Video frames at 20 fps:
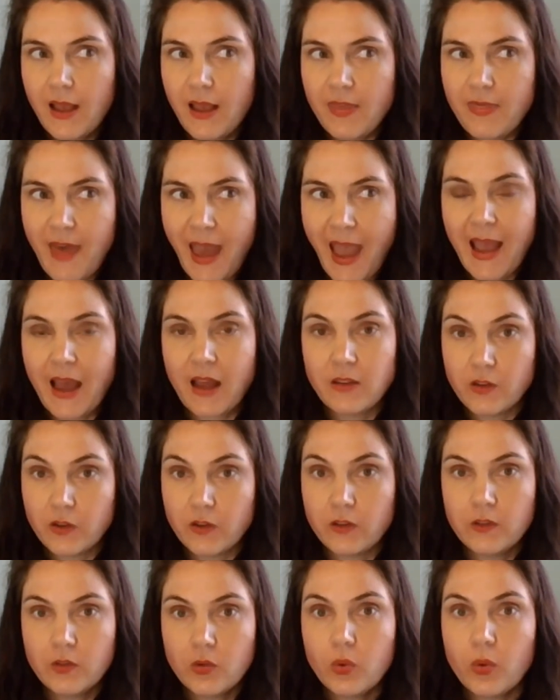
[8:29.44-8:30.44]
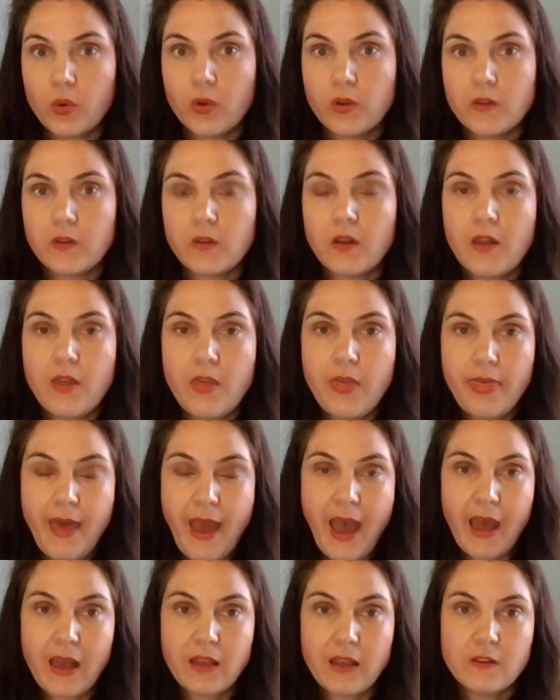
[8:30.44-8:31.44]
they understood
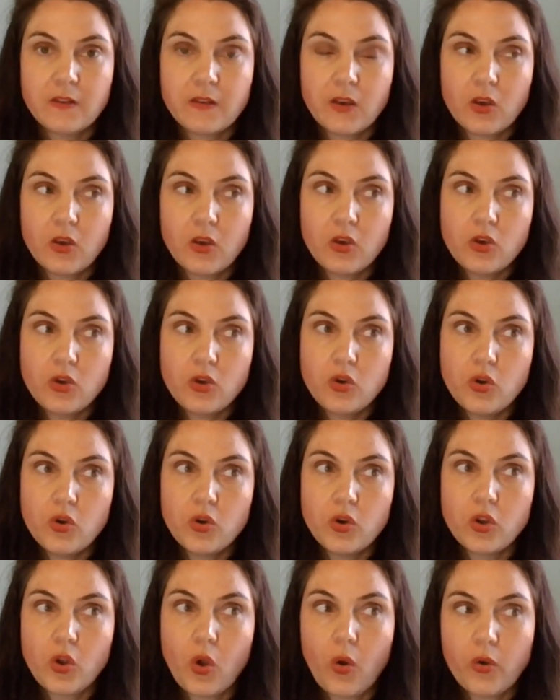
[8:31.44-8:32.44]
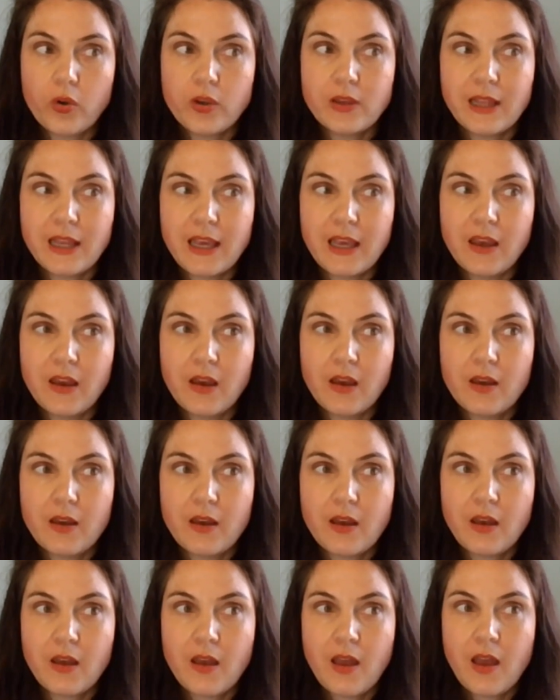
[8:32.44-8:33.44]
that you can only
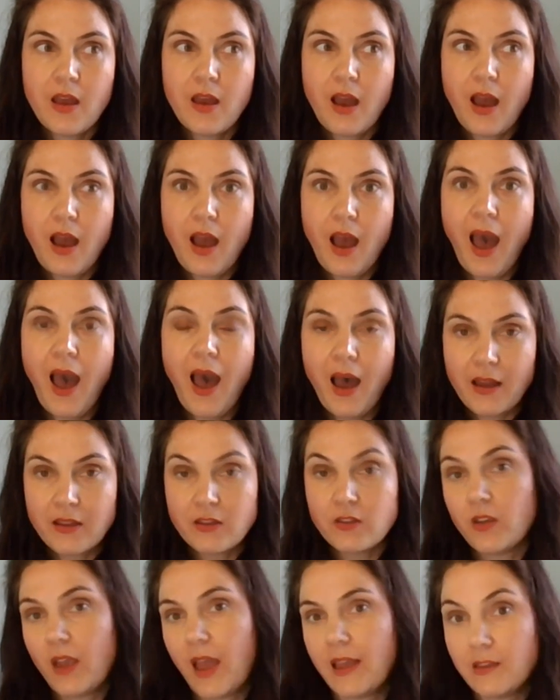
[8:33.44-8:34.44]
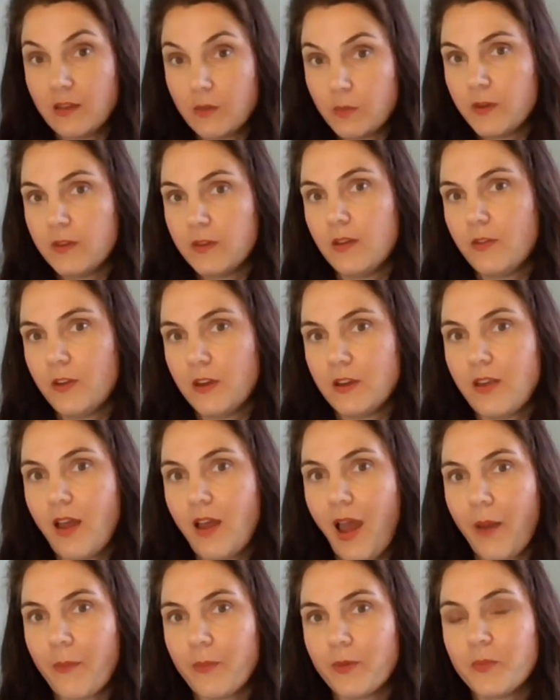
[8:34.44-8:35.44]
hunt at specific
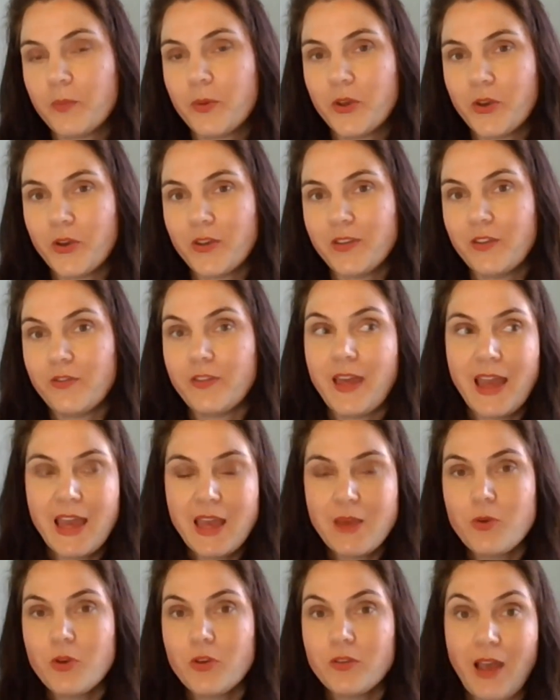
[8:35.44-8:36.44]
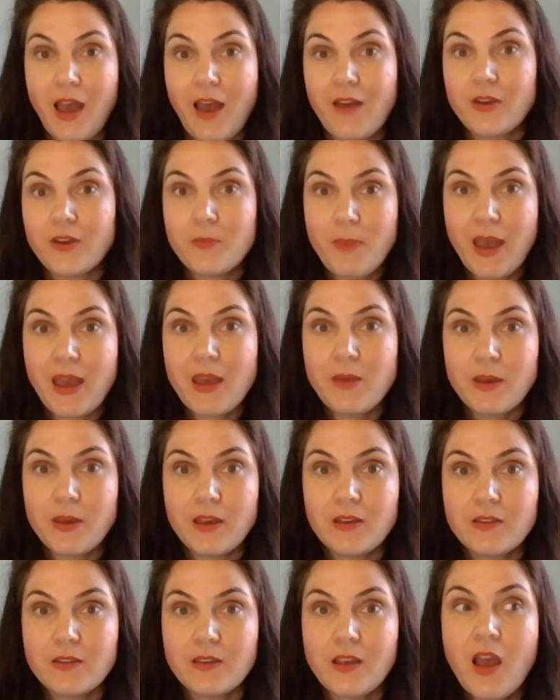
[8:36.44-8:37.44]
times, because if the emus are having
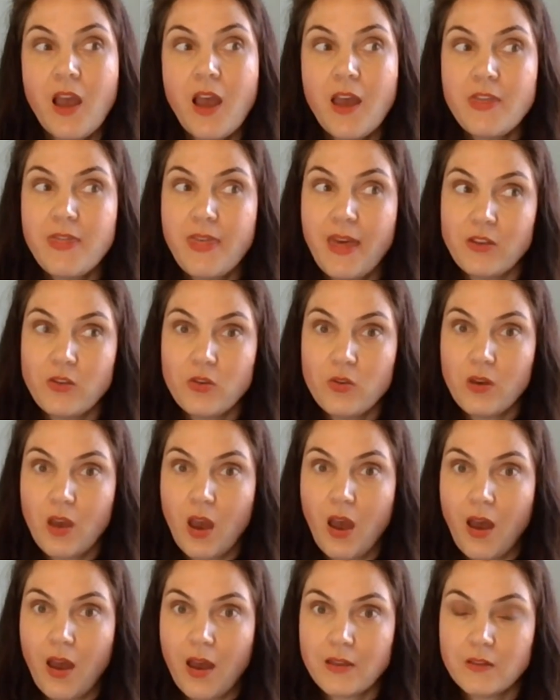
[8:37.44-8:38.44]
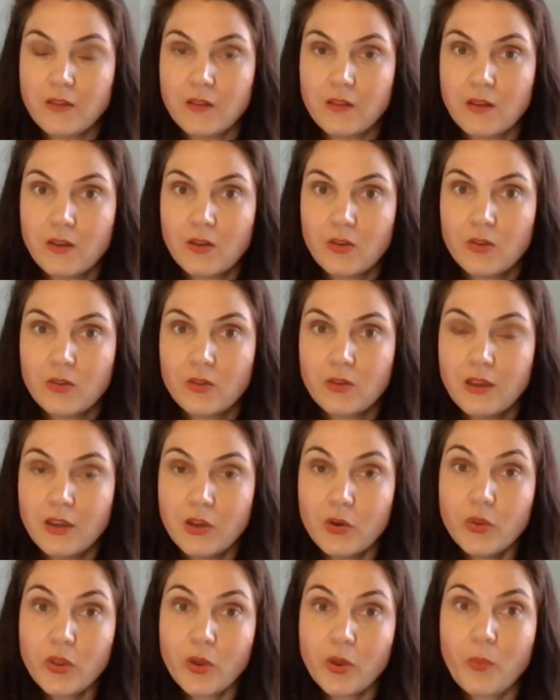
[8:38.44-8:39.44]
babies, then you can't
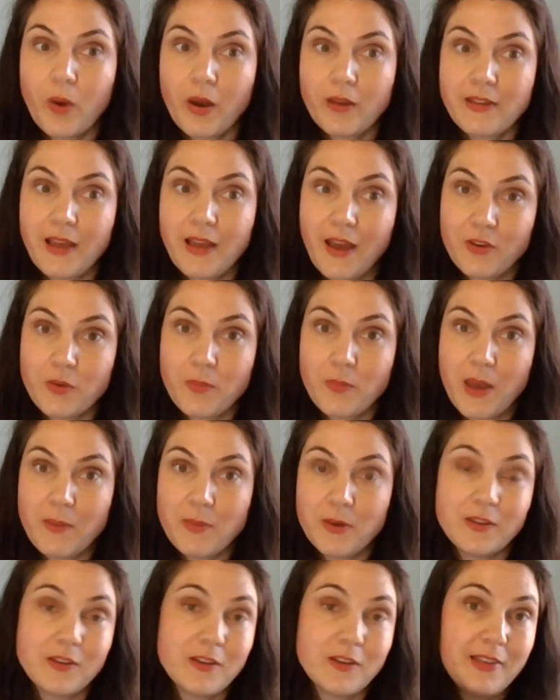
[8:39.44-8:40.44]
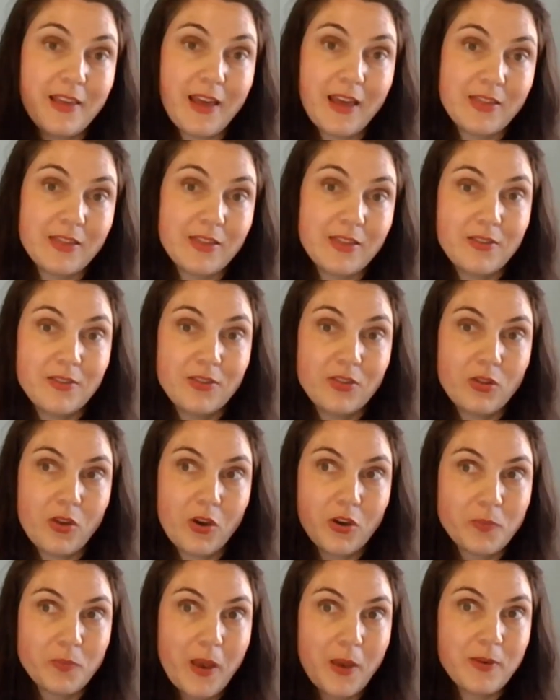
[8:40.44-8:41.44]
kill them whilst they're having babies, because then
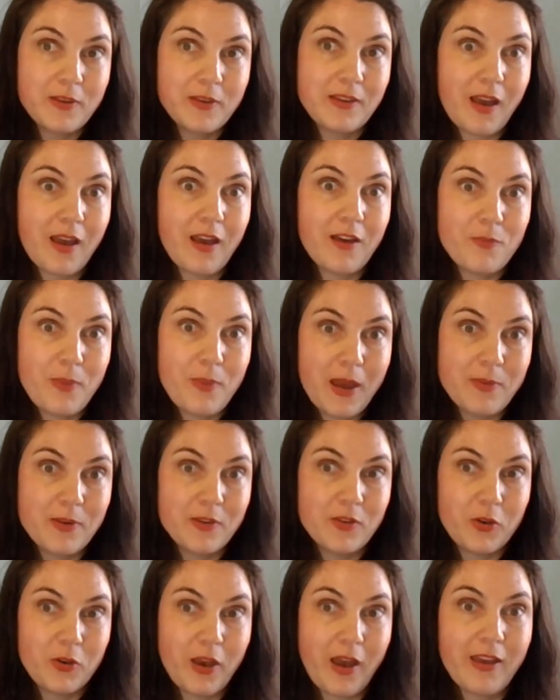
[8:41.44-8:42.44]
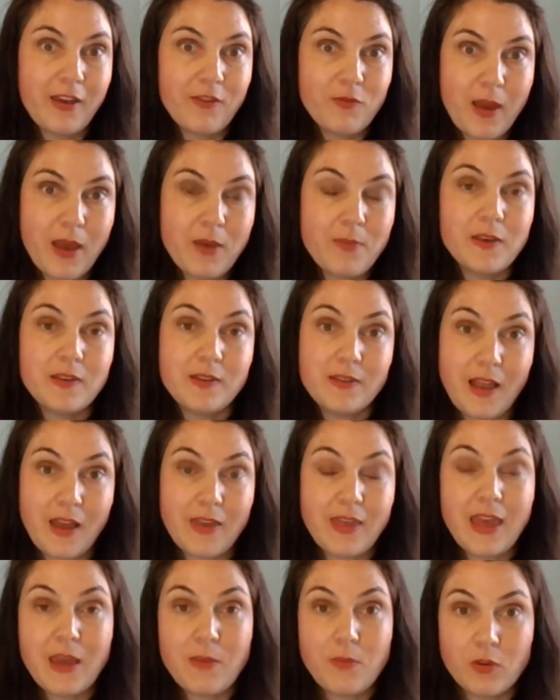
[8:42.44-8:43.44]
those babies can't have babies who can't have babies, and
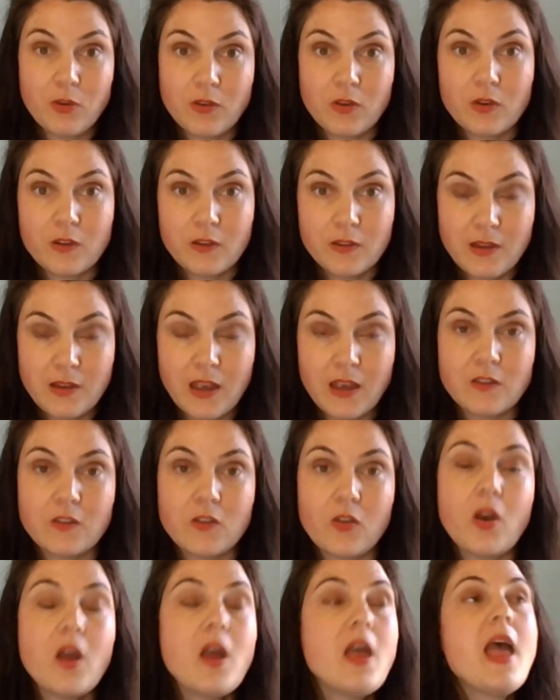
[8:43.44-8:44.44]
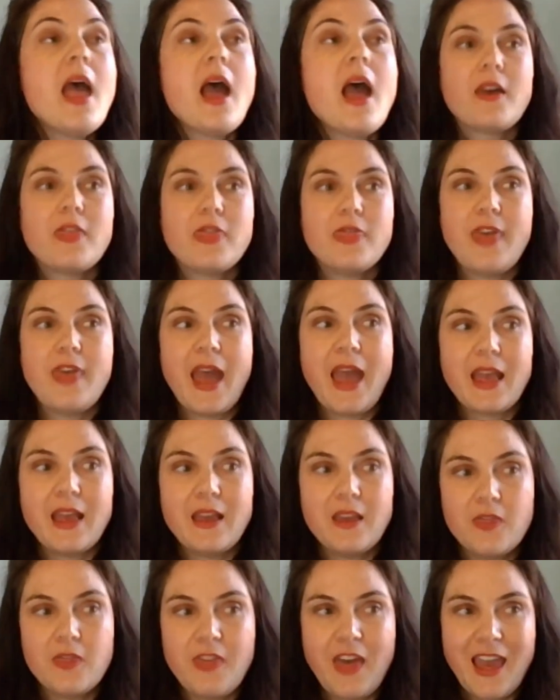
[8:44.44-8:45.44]
now the emus are extinct. So
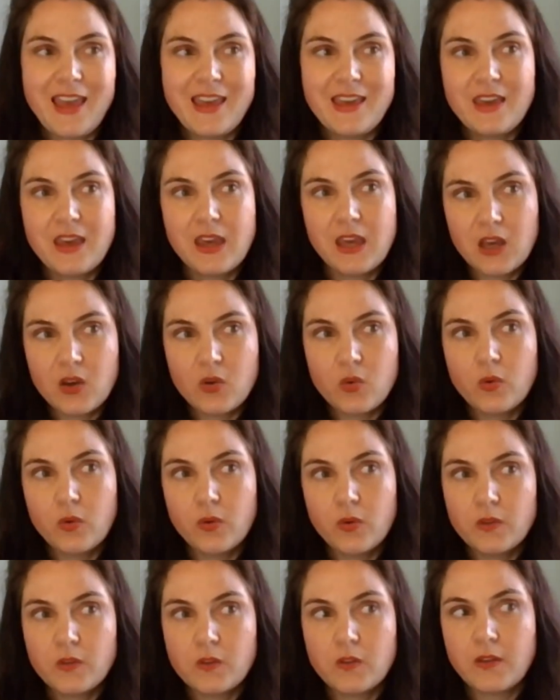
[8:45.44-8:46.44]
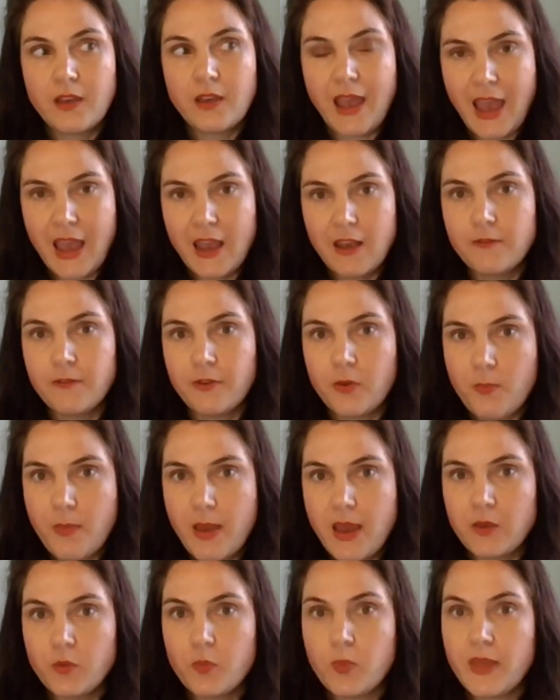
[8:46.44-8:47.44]
they kill to eat for
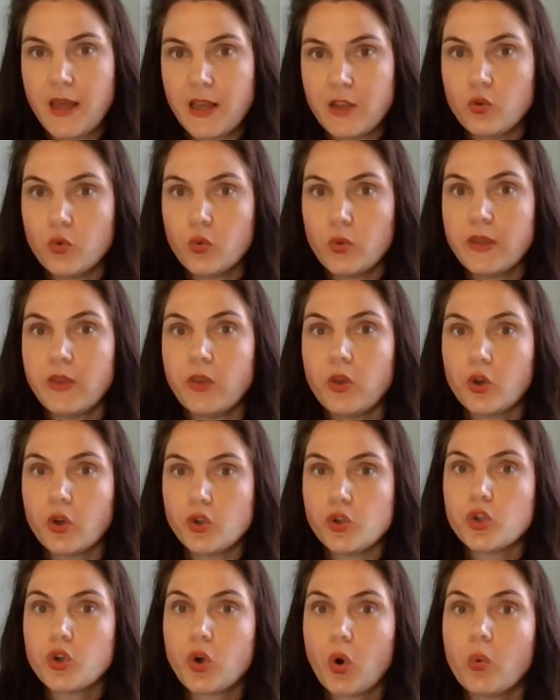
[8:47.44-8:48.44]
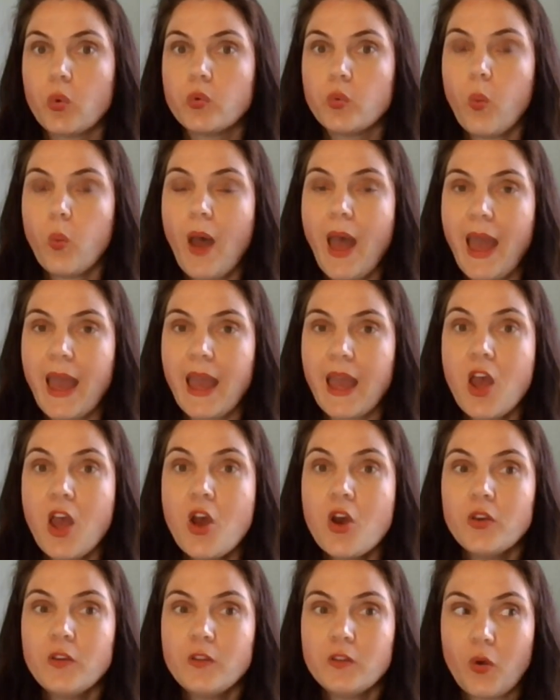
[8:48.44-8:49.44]
meat, but they do it in a controlled way
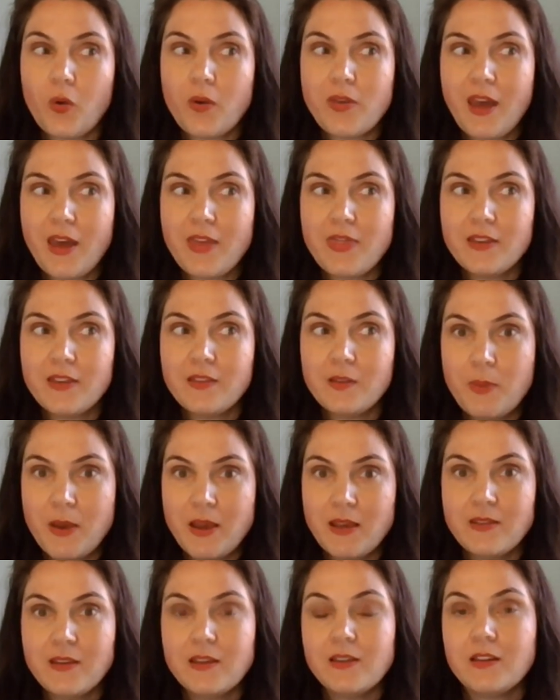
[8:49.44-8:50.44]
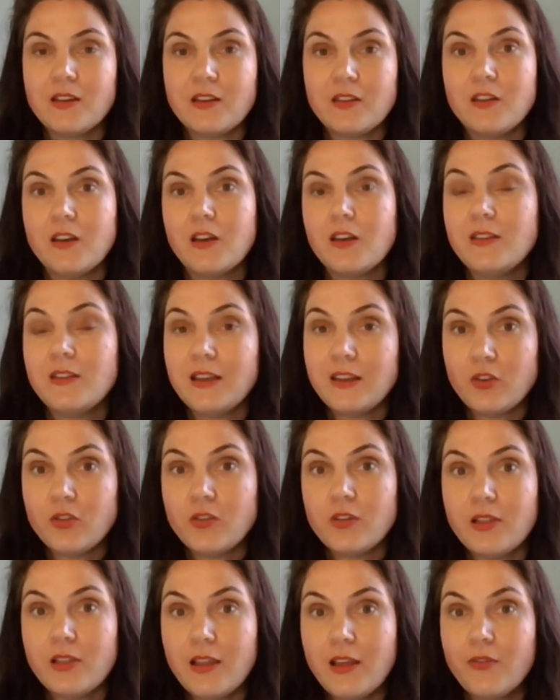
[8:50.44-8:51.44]
so that the species can continue
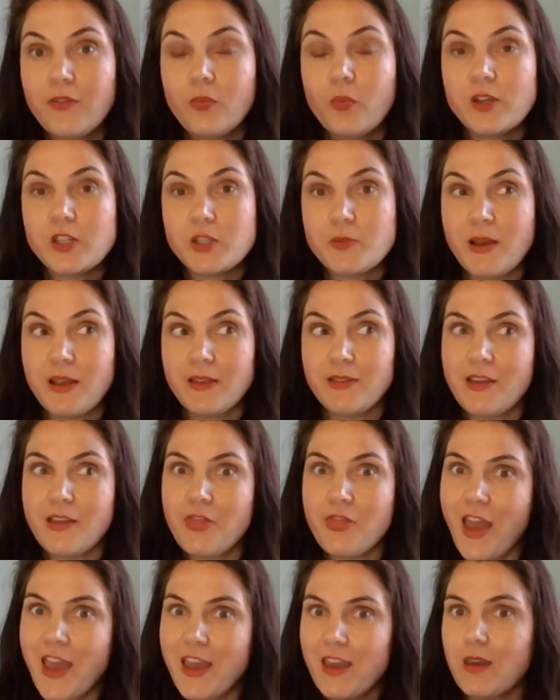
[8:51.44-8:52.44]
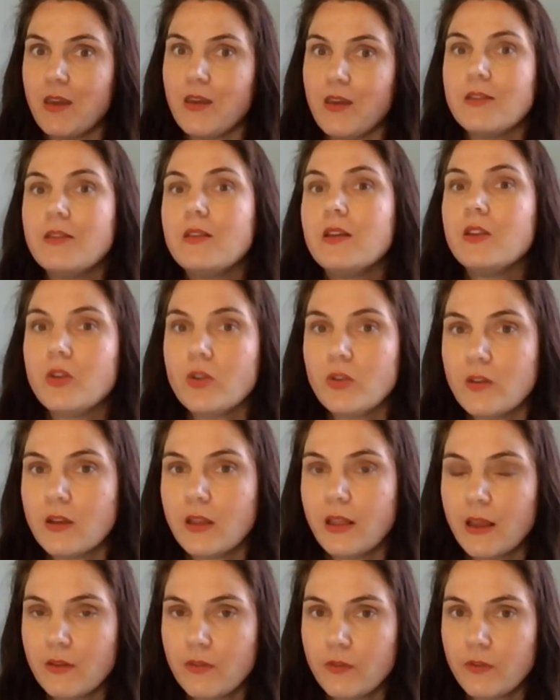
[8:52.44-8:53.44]
to live, which means that they can continue
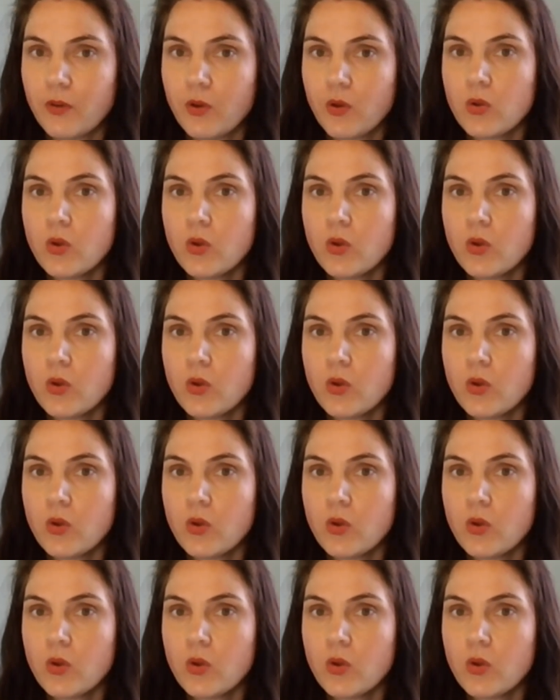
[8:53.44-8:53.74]
to live.